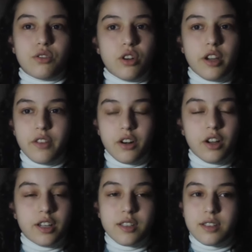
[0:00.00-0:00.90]
driver
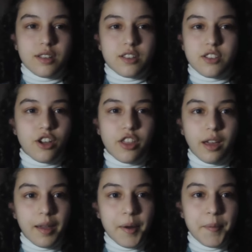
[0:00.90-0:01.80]
license? It's
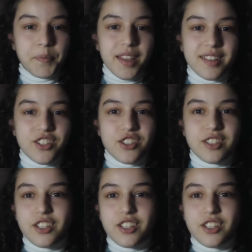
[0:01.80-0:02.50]
nothing. It's